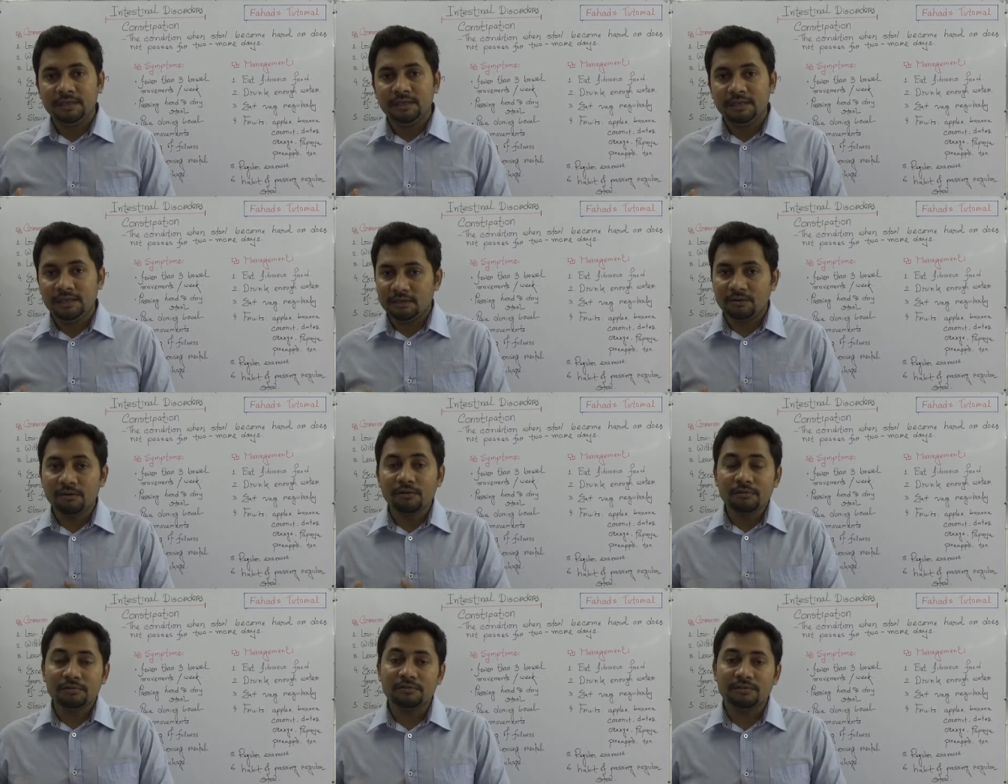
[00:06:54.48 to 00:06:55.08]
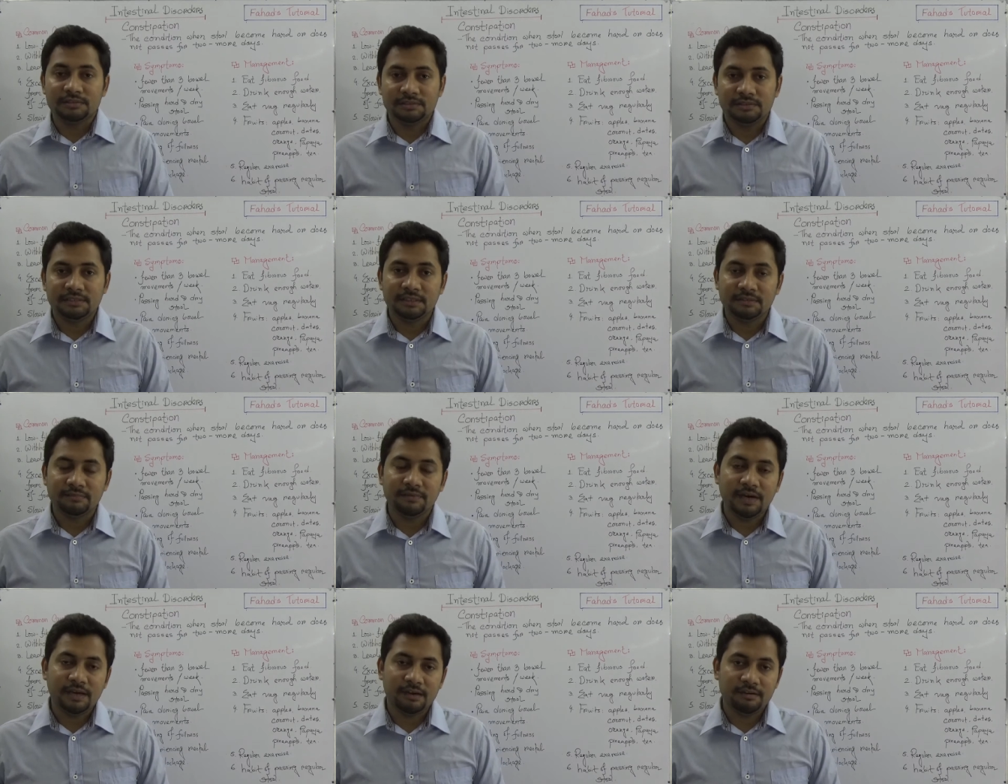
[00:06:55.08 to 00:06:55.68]
a cold
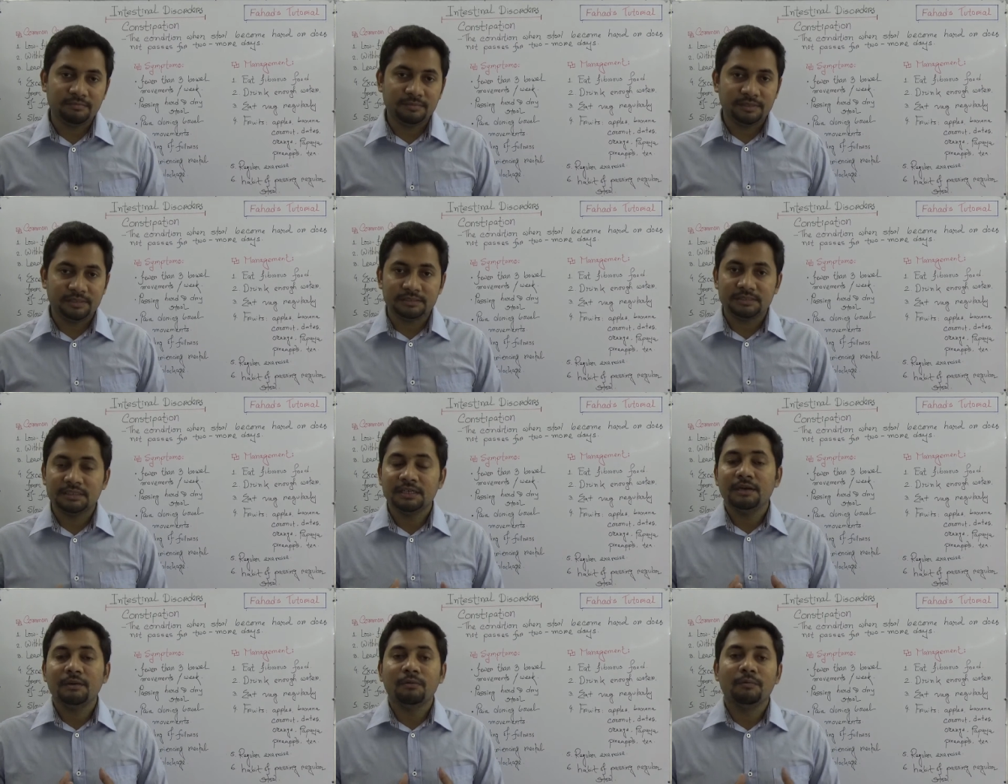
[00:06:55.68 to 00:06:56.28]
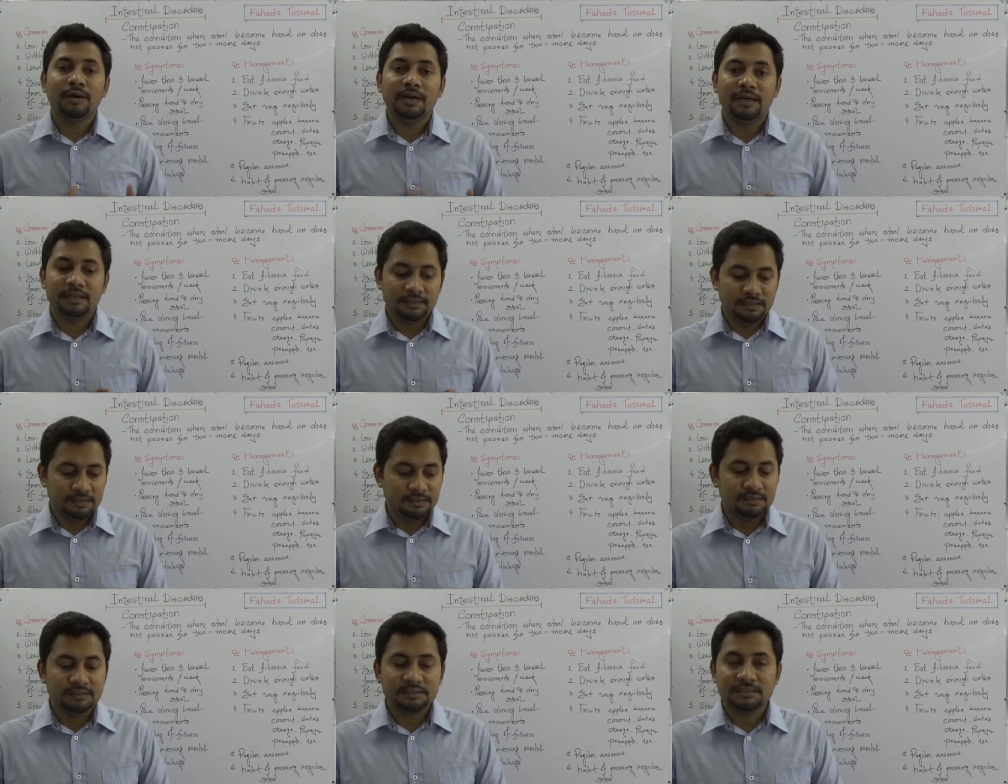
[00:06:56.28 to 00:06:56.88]
environment
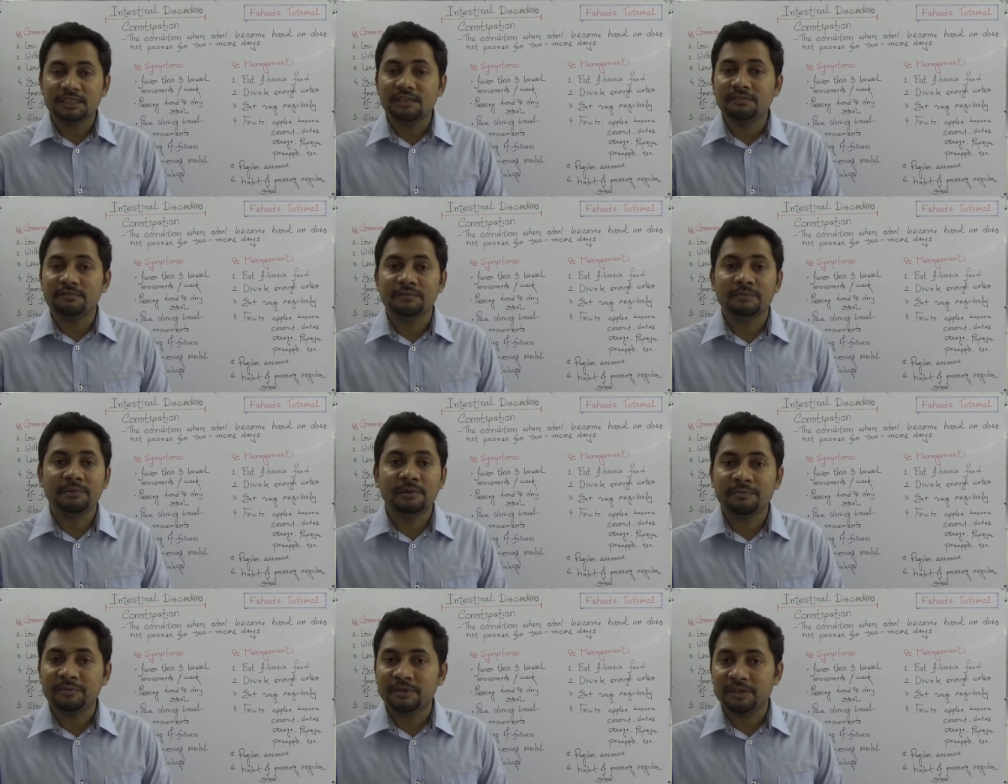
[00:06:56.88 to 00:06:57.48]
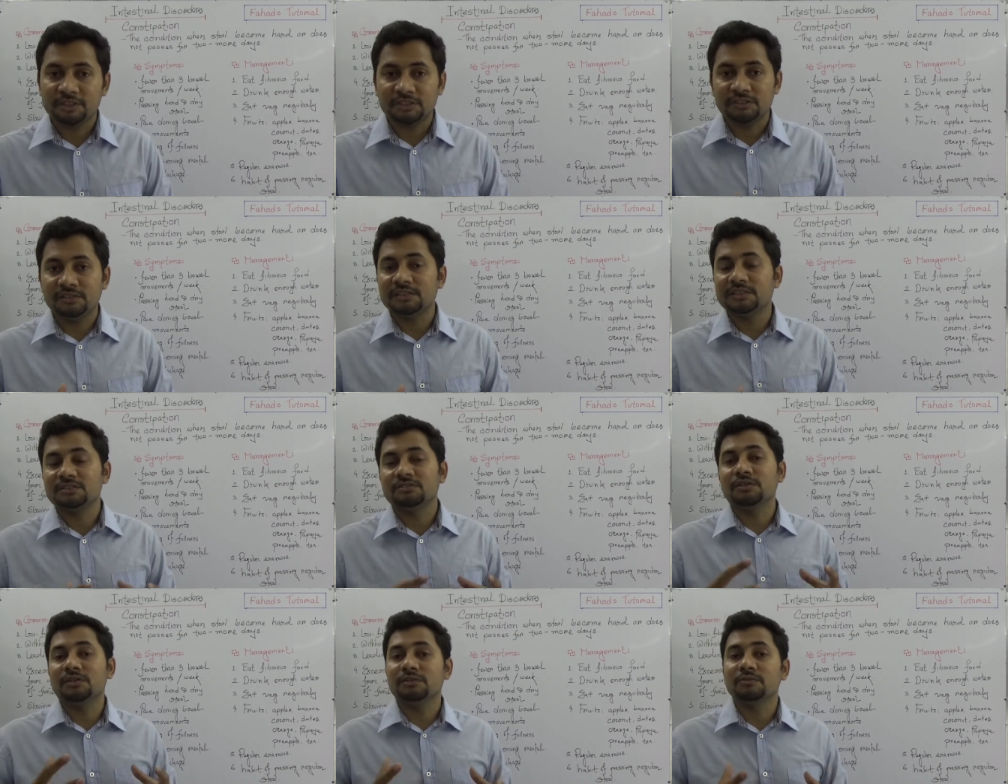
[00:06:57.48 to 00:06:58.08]
when the self evaporation
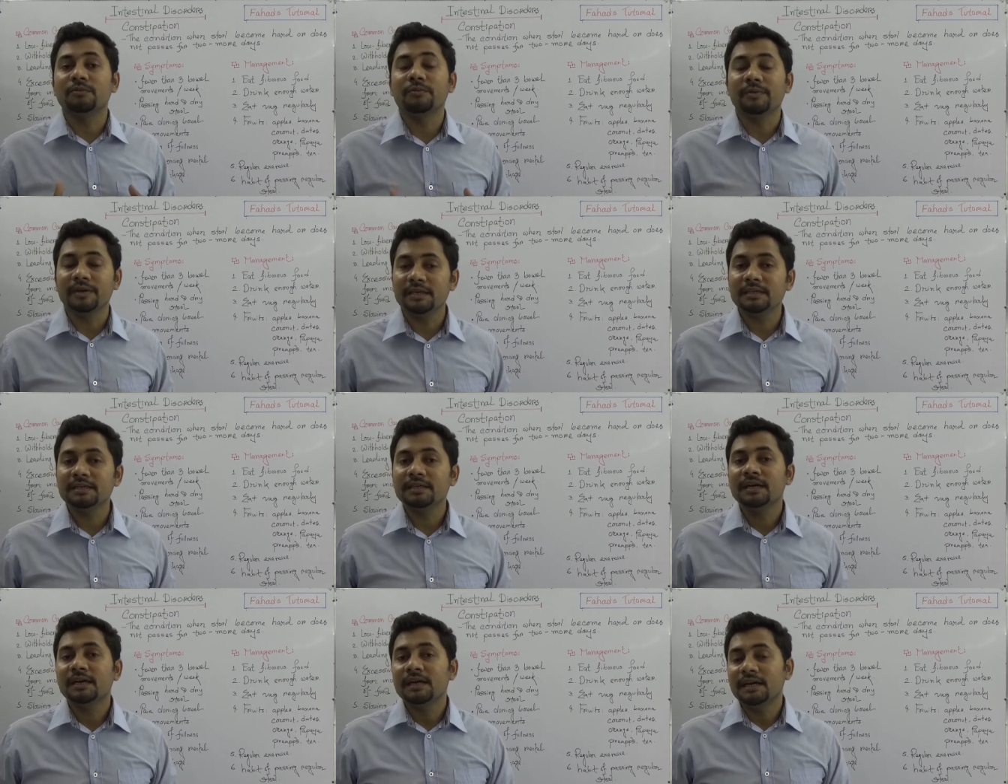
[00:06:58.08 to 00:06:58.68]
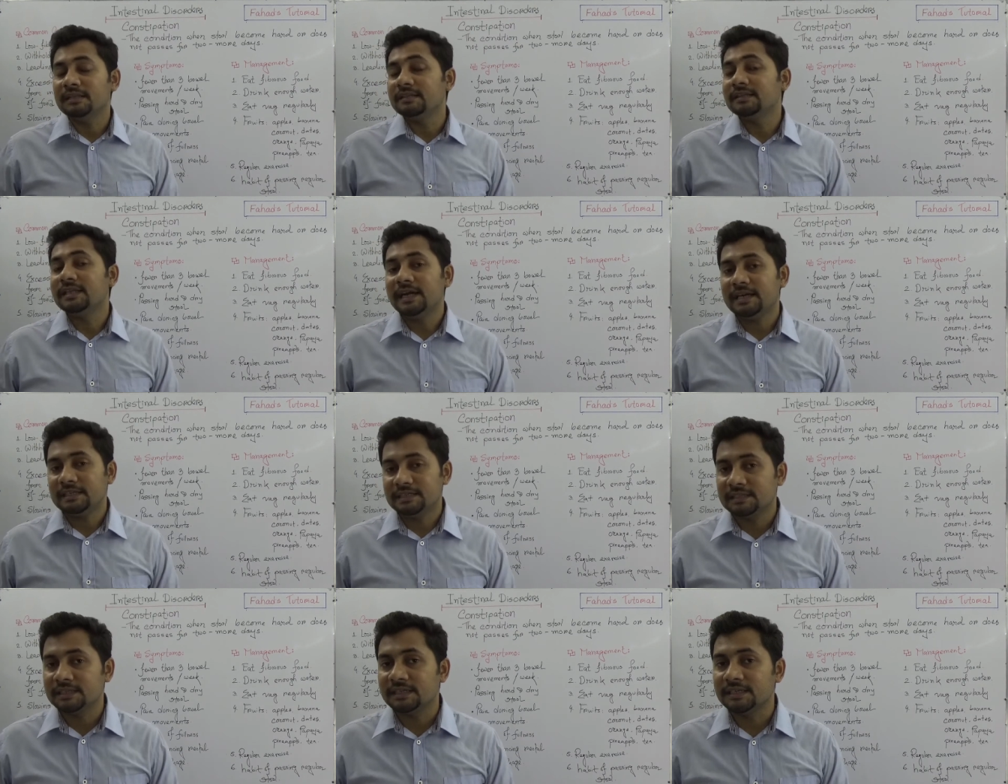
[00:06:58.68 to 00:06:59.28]
is not going in
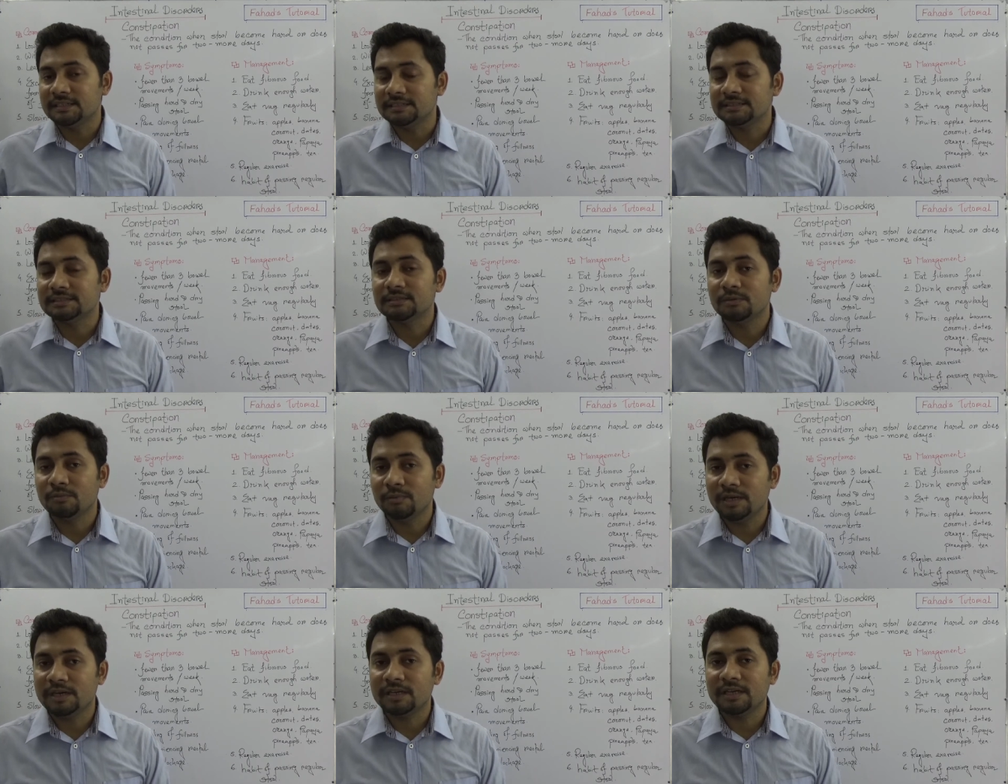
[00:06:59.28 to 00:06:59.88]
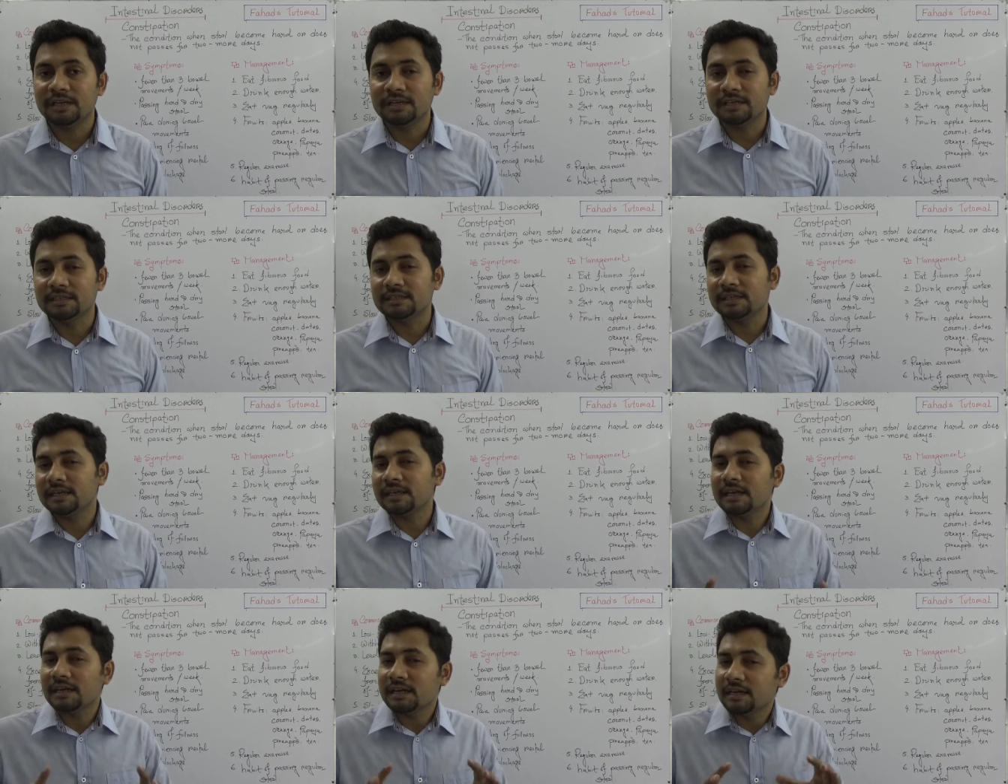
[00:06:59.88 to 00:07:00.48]
that case water
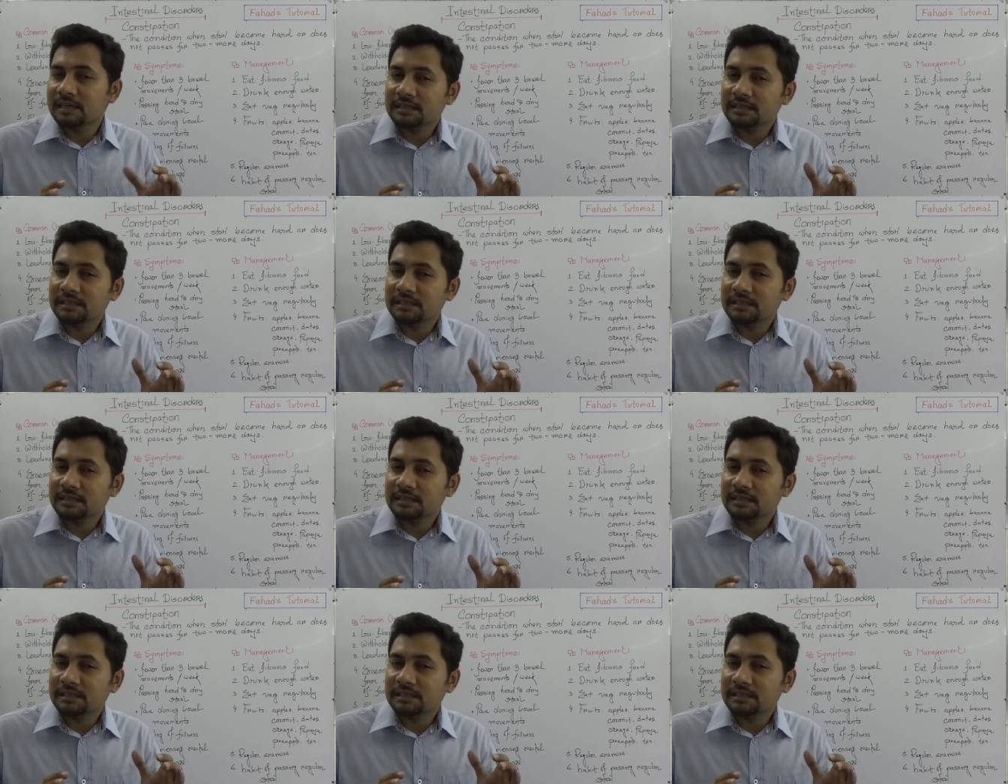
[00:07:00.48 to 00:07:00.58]
intake